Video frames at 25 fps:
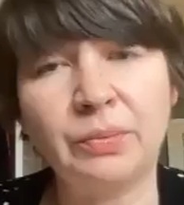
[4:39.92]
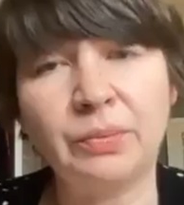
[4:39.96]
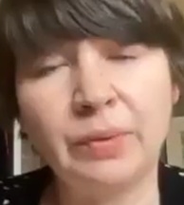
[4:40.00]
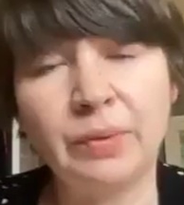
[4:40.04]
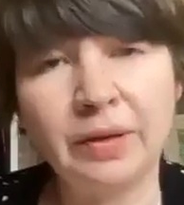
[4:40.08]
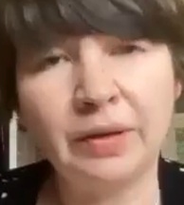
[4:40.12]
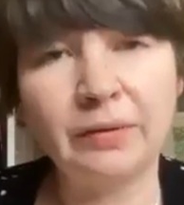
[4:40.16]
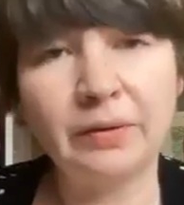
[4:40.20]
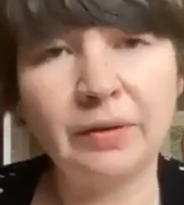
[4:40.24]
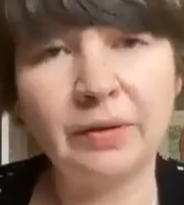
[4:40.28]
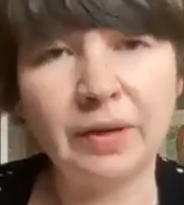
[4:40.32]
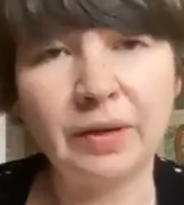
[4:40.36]

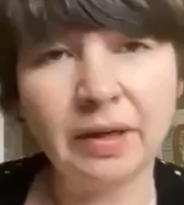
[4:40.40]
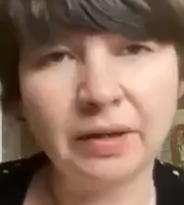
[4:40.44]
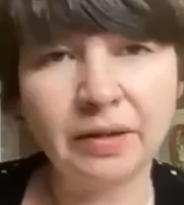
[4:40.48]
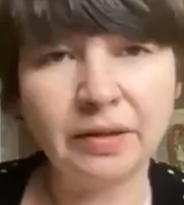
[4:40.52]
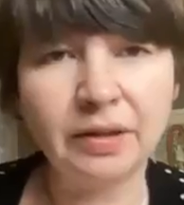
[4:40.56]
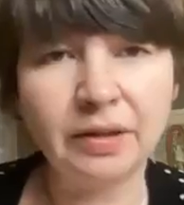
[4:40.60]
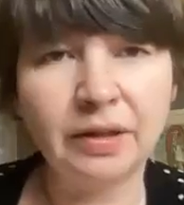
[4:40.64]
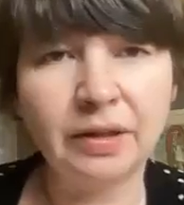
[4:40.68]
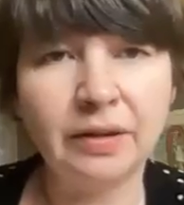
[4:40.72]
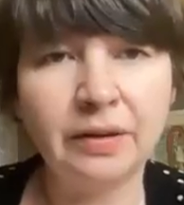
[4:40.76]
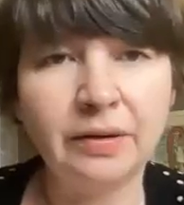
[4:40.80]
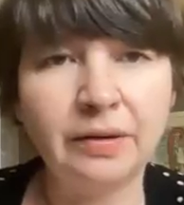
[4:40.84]
really, really good
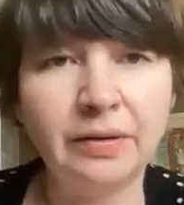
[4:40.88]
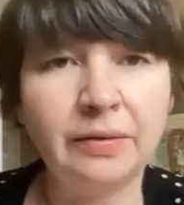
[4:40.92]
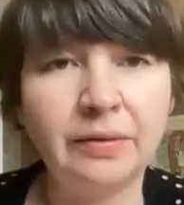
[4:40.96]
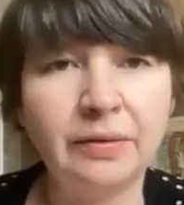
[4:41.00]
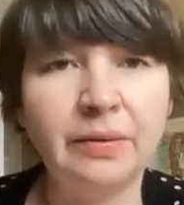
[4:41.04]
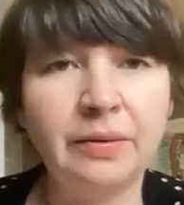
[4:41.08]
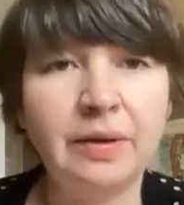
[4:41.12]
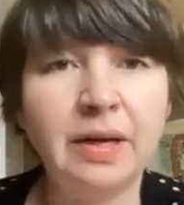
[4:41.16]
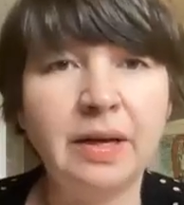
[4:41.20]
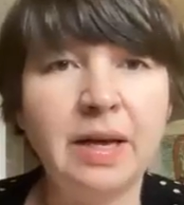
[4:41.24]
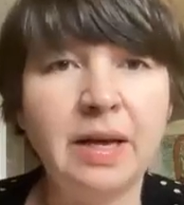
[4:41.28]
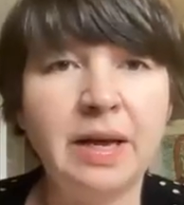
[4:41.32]
to
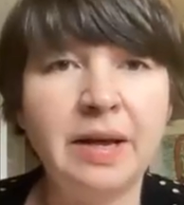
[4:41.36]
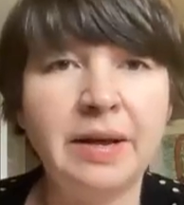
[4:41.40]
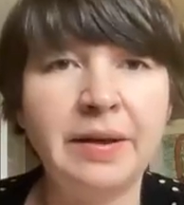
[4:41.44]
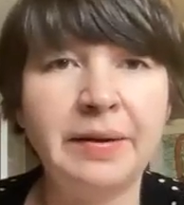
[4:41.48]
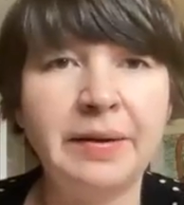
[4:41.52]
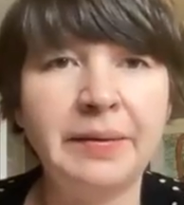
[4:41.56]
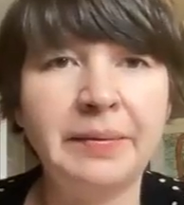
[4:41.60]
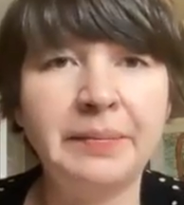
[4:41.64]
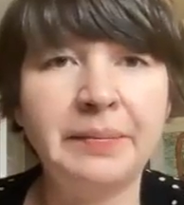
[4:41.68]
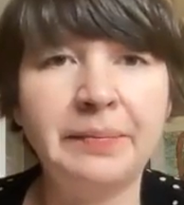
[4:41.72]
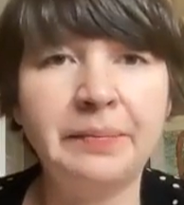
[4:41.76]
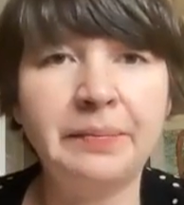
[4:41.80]
know.
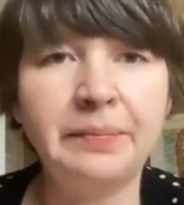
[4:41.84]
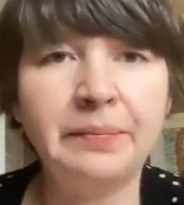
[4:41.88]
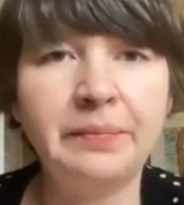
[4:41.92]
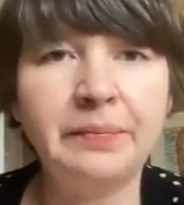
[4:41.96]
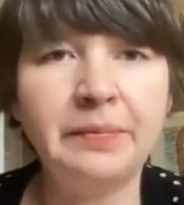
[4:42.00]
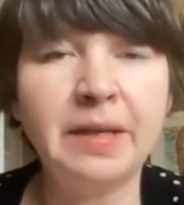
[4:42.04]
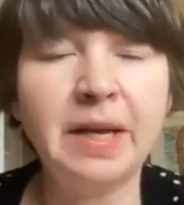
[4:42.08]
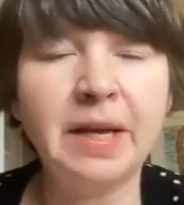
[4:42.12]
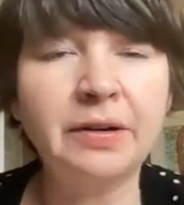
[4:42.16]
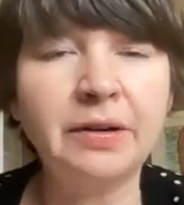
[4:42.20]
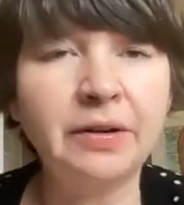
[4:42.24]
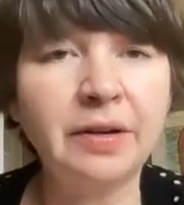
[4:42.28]

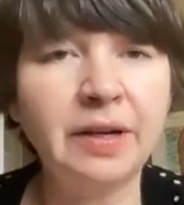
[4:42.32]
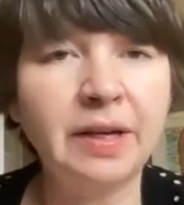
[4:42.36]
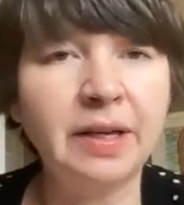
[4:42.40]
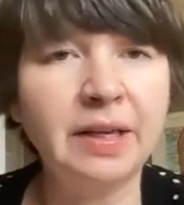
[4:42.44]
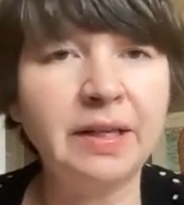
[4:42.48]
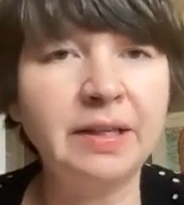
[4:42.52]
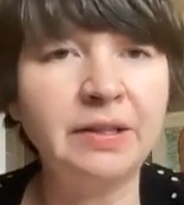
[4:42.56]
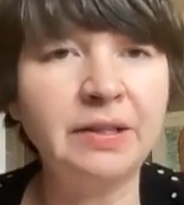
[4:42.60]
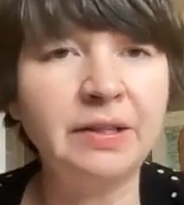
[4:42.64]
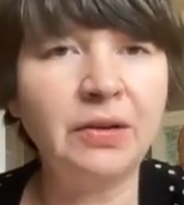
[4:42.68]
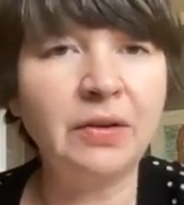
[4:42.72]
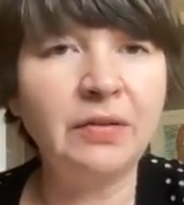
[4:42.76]
Dr.
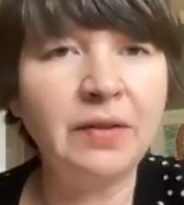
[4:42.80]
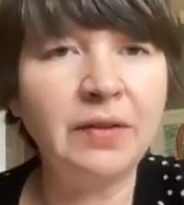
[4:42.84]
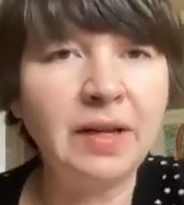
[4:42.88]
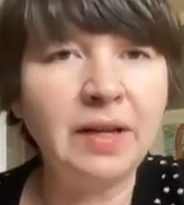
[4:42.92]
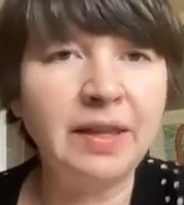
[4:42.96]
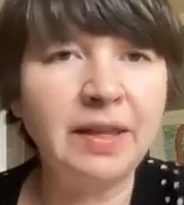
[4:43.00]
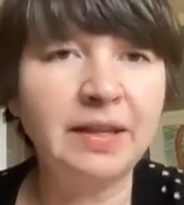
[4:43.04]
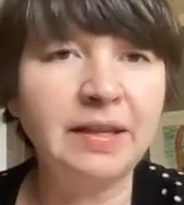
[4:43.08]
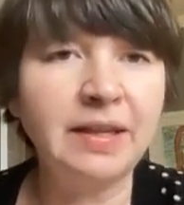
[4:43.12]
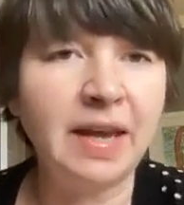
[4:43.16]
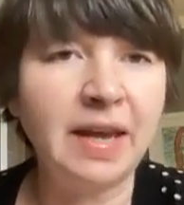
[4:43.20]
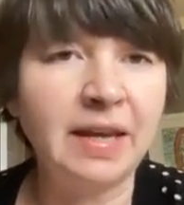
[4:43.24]
Higgins, do you have
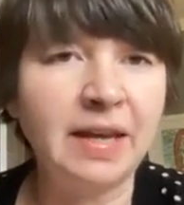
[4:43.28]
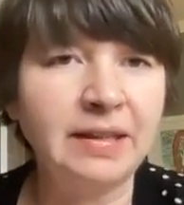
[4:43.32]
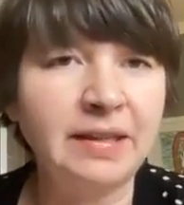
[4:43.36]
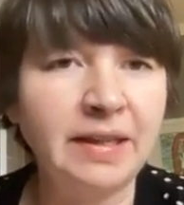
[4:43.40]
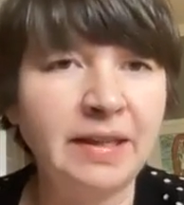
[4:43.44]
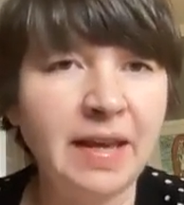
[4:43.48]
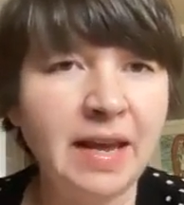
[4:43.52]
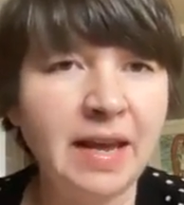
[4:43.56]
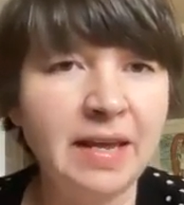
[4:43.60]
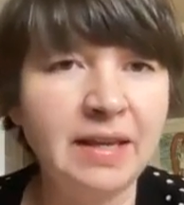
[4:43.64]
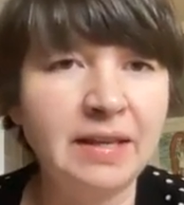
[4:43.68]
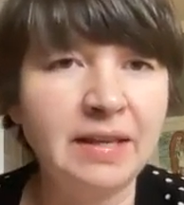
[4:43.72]
anything to add to
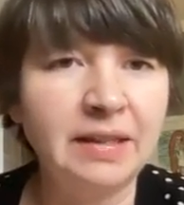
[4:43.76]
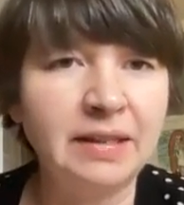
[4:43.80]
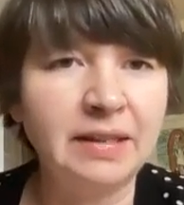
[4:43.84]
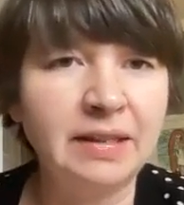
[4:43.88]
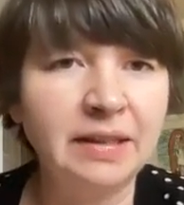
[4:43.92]
that?